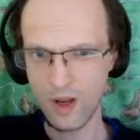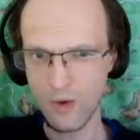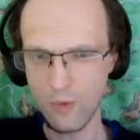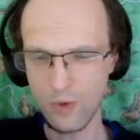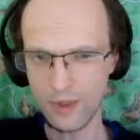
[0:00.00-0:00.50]

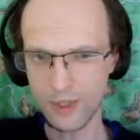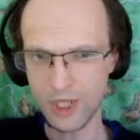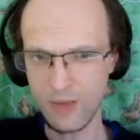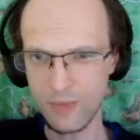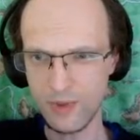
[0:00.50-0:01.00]
world
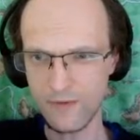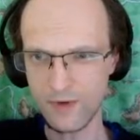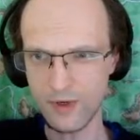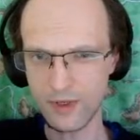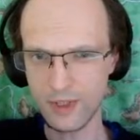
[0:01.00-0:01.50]
champion of
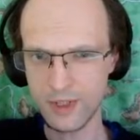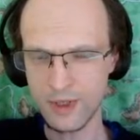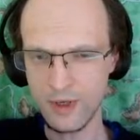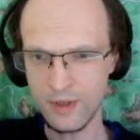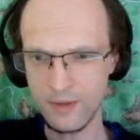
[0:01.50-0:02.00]

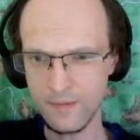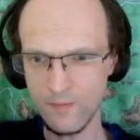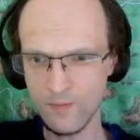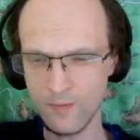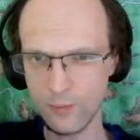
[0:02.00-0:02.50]
Carcassonne.
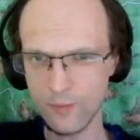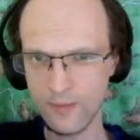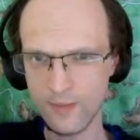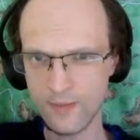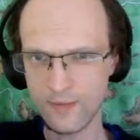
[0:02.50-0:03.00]

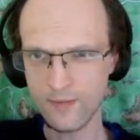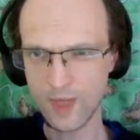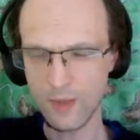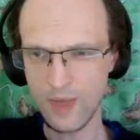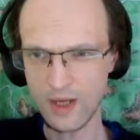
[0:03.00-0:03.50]

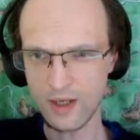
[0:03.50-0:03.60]
Back